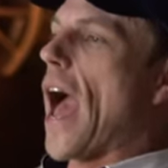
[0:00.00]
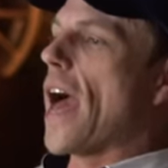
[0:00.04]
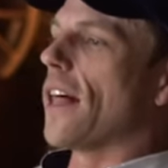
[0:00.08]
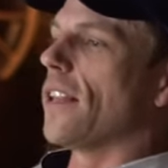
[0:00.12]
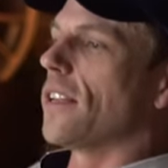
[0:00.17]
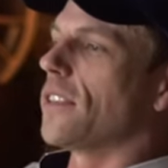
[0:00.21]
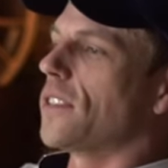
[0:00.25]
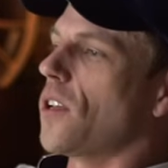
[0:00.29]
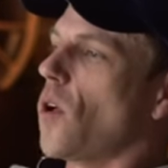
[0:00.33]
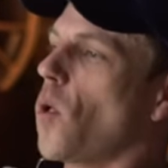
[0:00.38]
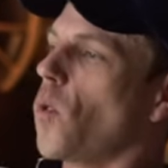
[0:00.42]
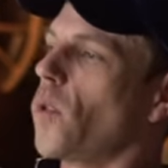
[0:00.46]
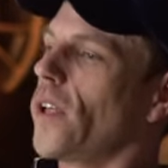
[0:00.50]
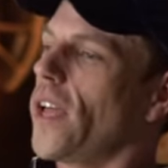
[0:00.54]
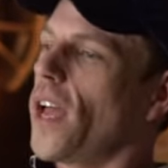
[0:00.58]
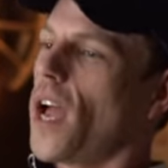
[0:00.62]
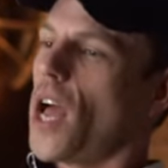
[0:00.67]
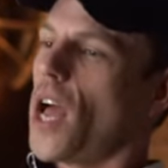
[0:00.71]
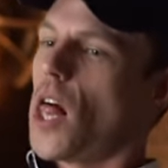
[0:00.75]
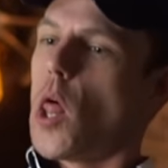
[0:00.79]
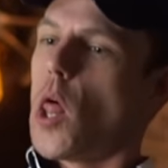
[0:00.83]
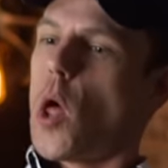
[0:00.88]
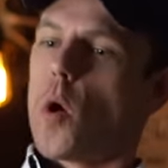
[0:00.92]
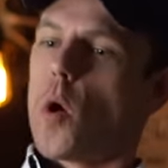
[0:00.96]
Atlas holding
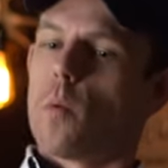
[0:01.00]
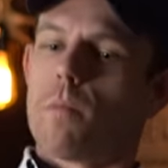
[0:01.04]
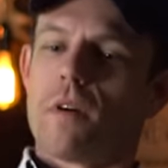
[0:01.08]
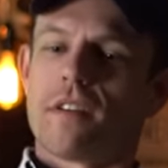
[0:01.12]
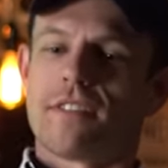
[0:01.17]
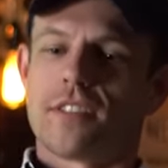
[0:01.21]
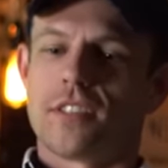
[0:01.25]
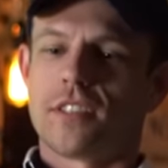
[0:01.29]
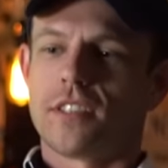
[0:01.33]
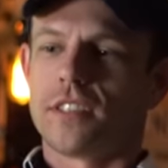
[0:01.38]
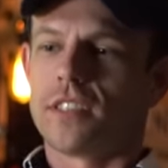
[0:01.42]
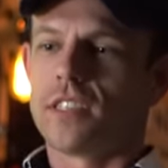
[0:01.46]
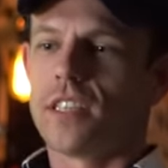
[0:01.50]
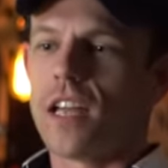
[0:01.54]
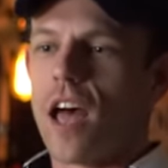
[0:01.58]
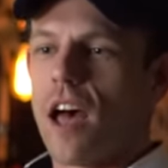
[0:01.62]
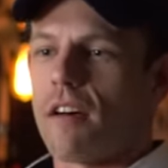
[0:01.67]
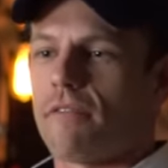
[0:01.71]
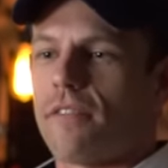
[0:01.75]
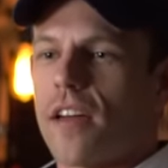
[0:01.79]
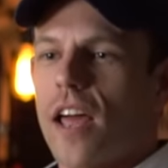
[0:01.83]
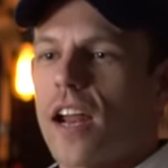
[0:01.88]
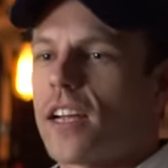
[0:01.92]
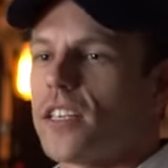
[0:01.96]
a globe of
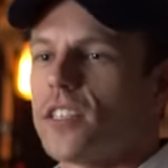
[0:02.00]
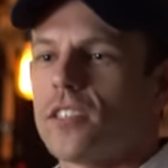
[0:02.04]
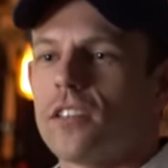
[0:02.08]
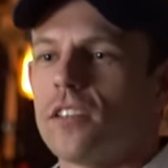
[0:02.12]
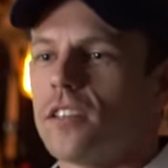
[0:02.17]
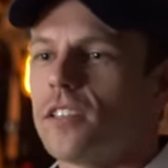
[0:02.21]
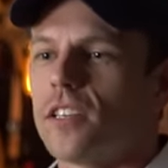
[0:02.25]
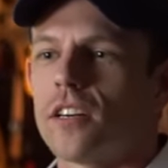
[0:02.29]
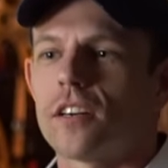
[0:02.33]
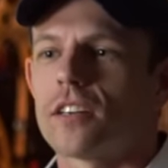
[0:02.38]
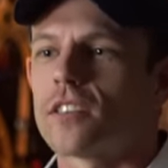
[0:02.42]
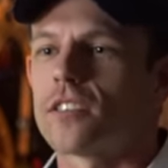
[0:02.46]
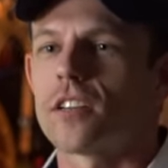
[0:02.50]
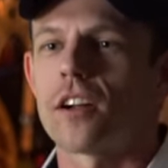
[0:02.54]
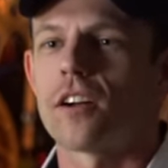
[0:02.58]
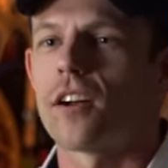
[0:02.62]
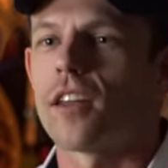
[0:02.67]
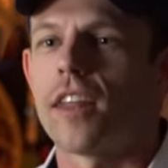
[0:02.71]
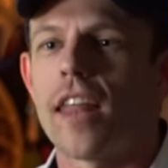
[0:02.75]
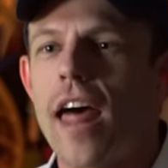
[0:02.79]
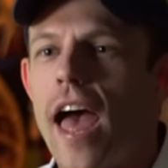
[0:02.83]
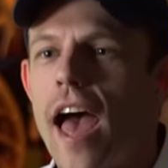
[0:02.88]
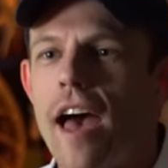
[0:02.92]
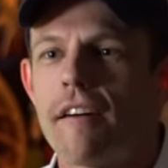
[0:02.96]
stuff. And I just looked at her and
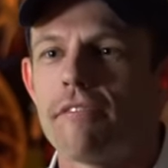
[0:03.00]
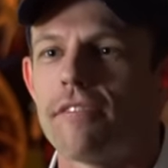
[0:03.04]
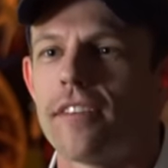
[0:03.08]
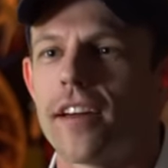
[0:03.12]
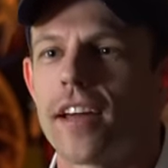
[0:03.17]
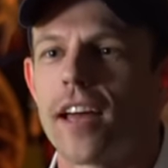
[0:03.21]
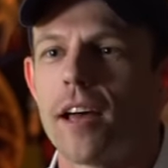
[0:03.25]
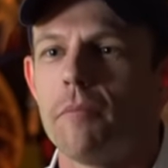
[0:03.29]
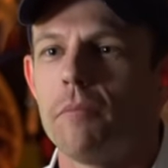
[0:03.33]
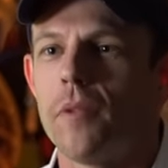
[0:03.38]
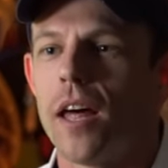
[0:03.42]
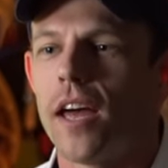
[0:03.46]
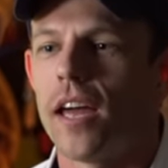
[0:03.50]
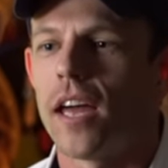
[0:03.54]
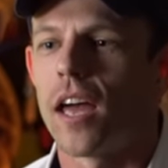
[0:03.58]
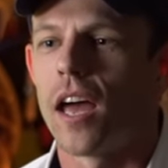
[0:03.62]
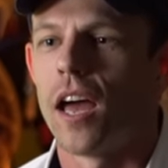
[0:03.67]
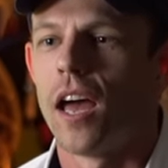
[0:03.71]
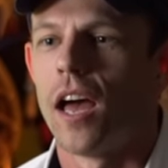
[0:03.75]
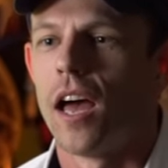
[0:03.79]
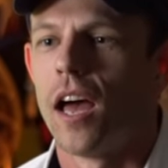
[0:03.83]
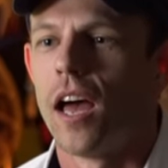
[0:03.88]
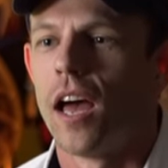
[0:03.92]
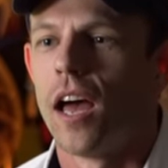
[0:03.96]
started laughing. I'm like,
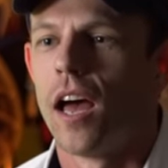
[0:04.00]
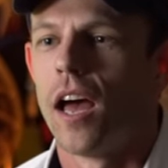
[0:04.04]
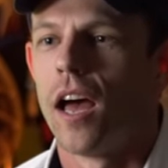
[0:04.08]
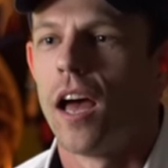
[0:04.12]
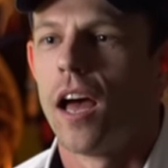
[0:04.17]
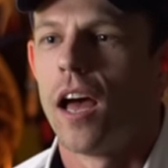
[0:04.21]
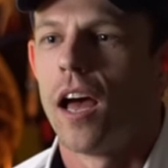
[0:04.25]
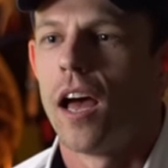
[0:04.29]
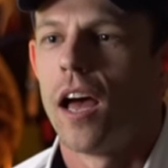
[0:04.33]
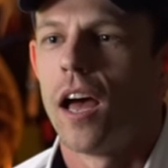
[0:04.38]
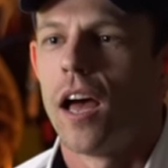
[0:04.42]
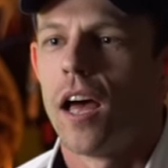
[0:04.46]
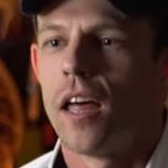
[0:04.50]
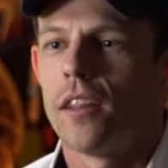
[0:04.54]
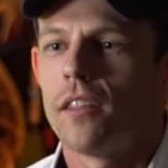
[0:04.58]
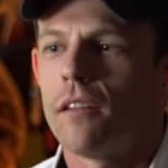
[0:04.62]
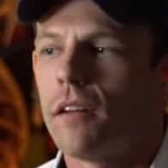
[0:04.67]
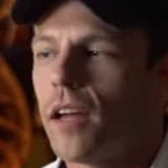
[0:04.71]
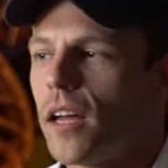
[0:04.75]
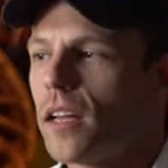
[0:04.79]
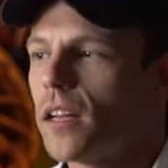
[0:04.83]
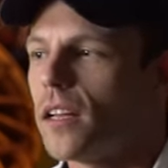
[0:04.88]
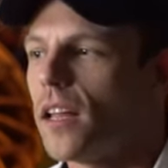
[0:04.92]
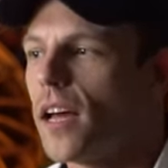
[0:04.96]

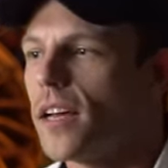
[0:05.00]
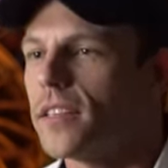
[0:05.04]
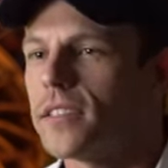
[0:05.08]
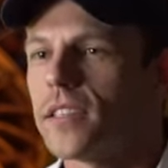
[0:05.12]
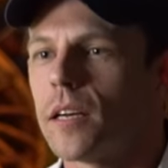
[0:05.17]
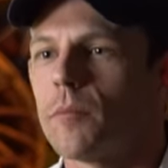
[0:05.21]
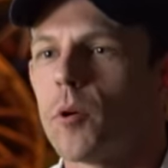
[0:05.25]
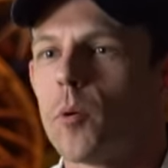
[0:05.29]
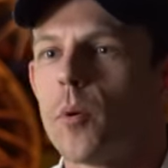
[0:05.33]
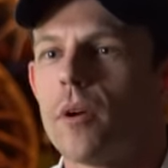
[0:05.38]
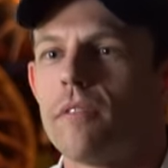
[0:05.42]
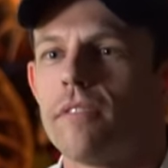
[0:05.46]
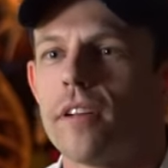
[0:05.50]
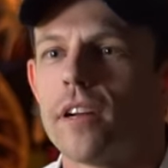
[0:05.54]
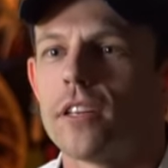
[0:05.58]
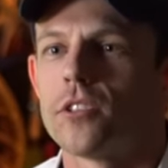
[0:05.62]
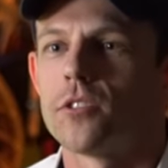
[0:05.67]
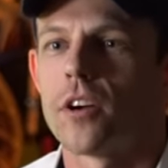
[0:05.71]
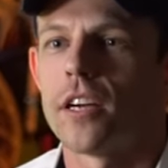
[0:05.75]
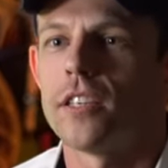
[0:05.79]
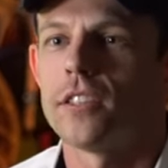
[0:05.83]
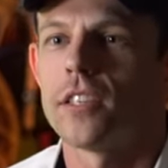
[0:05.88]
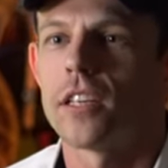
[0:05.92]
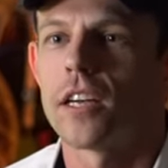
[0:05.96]
Diana, last time I went
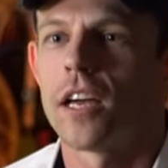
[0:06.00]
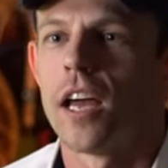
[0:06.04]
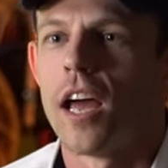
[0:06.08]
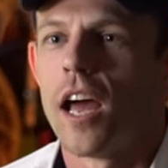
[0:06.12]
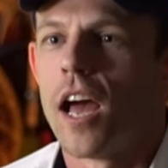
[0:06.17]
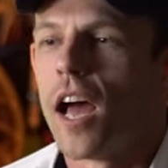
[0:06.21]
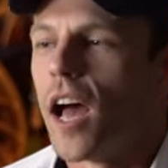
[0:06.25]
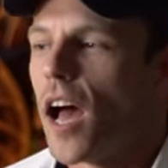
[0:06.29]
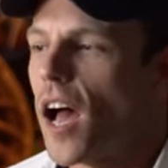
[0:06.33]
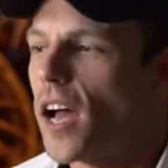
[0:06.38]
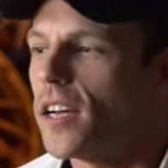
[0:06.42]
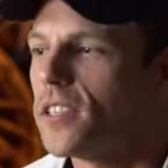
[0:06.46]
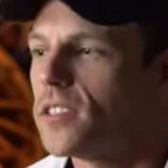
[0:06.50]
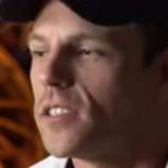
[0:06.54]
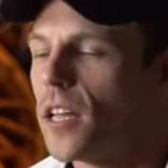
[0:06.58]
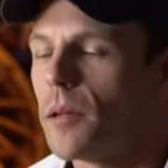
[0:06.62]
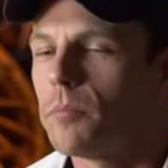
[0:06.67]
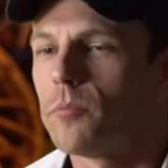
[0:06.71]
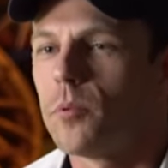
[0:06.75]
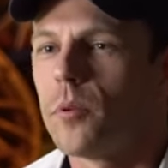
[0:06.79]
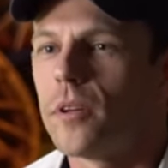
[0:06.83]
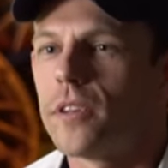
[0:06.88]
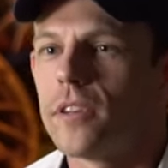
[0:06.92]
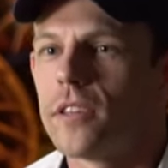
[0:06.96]
vintage racing, I
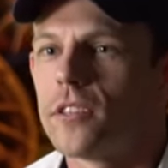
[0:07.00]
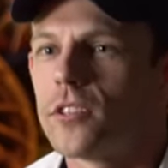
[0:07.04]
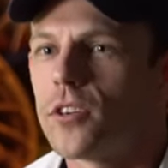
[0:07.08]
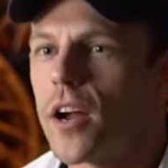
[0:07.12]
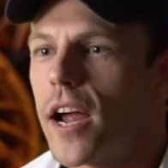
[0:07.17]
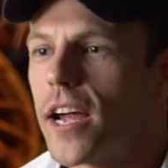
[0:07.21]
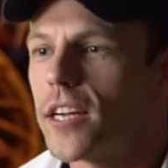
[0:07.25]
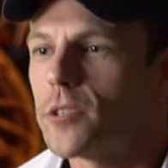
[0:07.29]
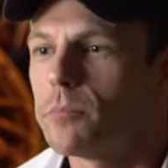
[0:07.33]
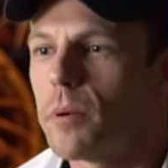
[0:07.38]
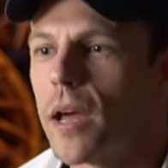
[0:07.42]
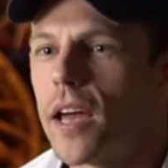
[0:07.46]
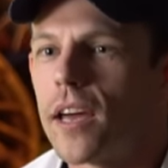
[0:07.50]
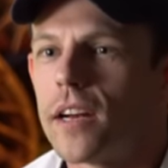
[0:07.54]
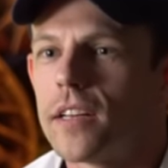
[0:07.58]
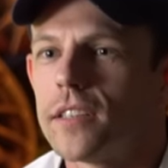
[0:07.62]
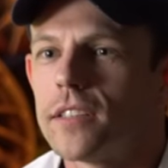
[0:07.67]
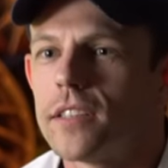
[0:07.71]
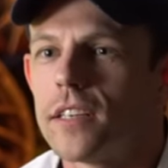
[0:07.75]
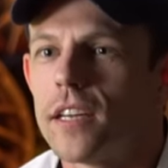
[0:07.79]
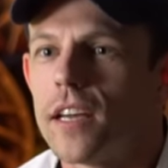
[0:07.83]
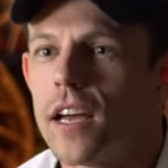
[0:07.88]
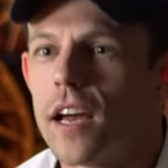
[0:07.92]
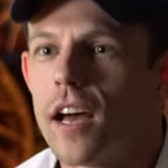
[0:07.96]
slept with the trash
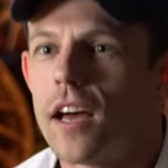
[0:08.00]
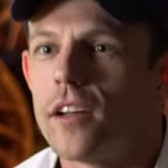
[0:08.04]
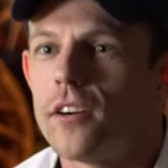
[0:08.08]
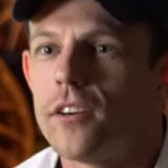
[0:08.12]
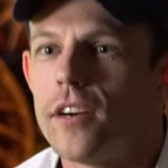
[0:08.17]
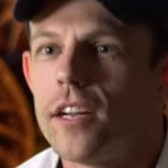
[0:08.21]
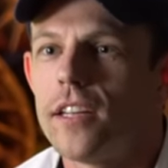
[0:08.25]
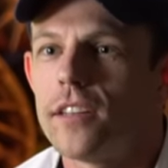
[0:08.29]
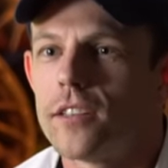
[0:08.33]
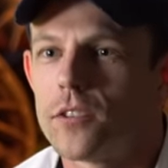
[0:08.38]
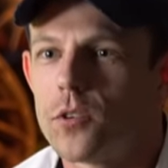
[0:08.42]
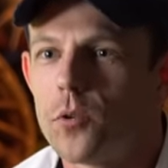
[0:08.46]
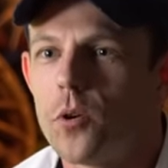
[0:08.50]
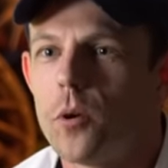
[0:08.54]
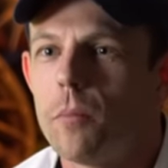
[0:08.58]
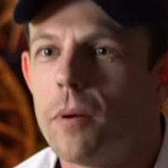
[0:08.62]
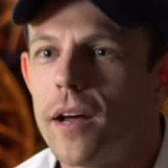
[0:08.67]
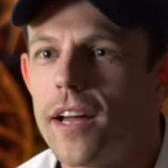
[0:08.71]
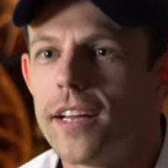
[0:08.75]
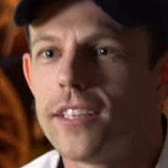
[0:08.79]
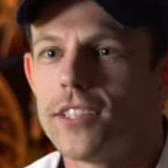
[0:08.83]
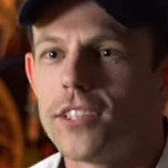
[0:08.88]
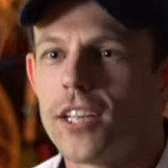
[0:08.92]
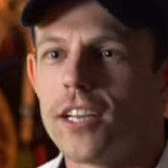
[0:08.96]
pandas underneath the tool
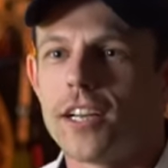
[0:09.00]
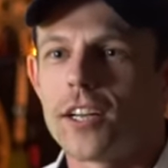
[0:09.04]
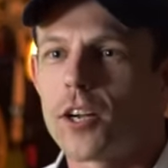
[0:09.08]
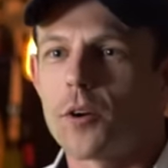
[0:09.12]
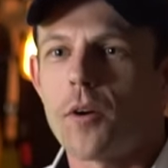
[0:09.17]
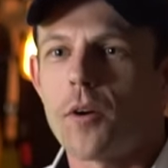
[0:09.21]
bench in a